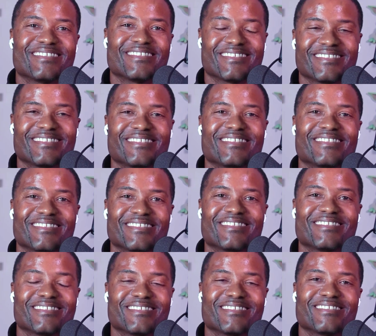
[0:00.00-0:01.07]

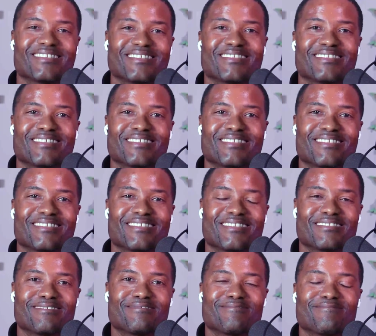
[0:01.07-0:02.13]

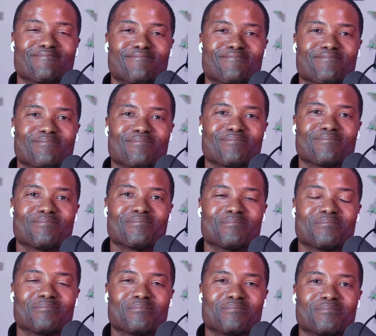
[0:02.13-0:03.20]

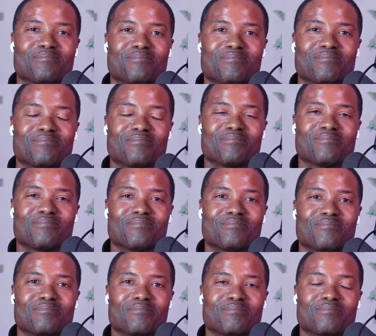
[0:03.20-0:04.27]

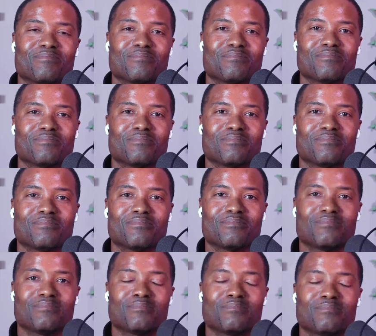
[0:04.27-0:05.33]

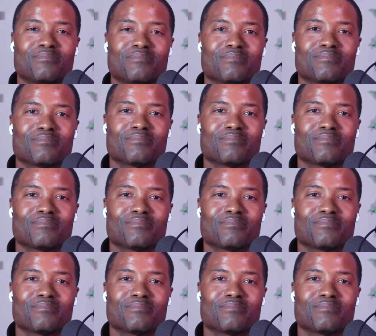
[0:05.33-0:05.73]
(silent)